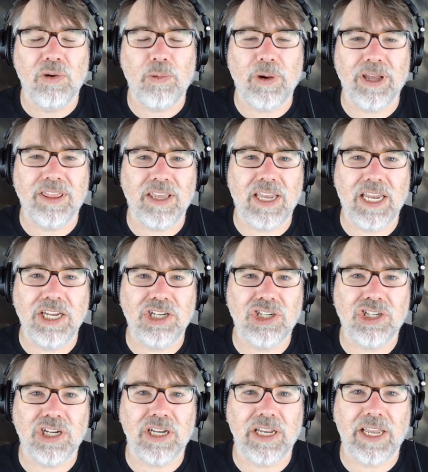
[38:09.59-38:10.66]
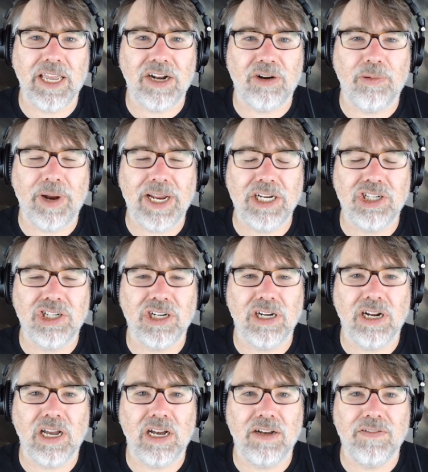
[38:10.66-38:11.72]
with each
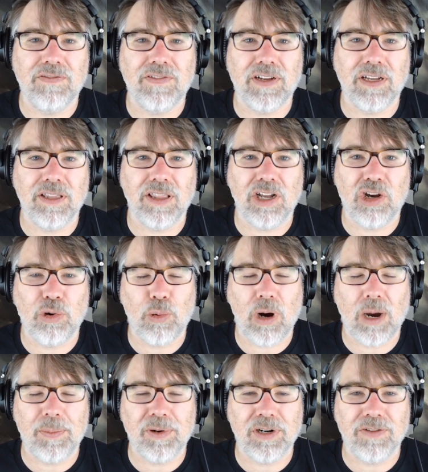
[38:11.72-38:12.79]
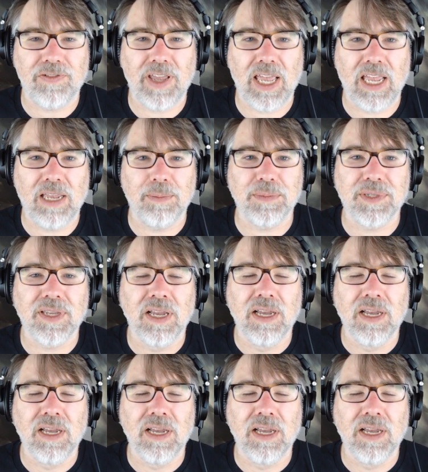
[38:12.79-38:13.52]
iteration of the cooperative games.